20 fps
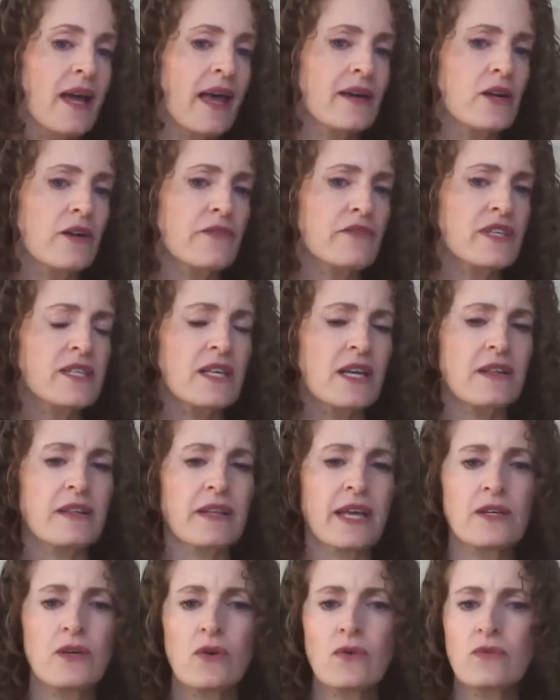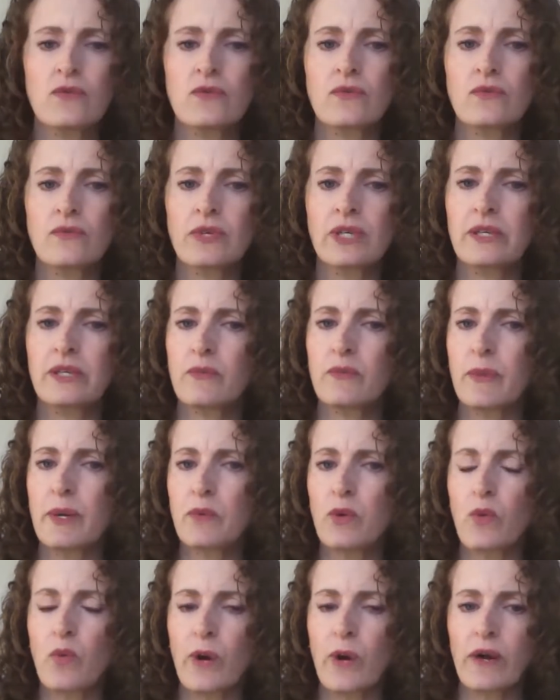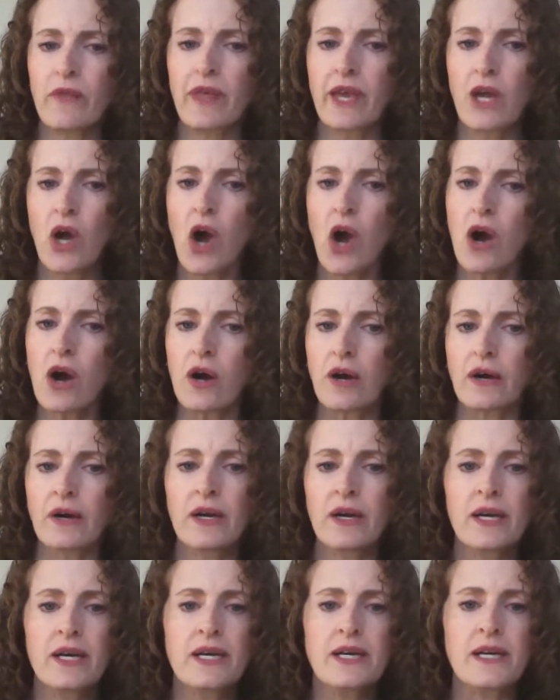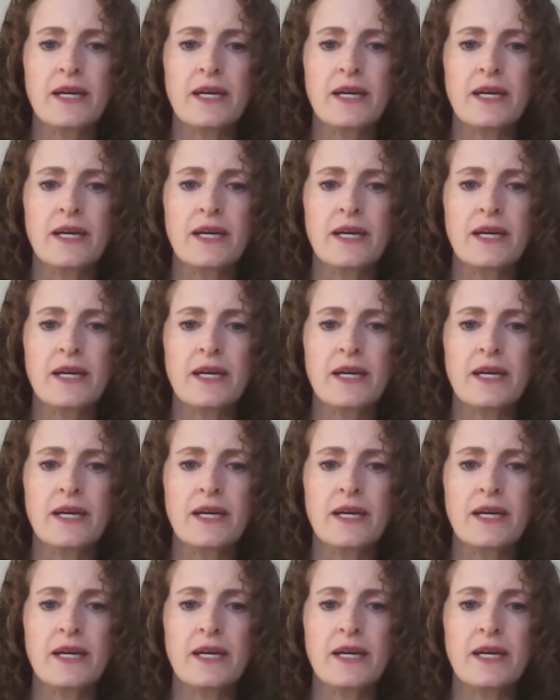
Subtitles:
and all of a sudden they don't really remember where they are.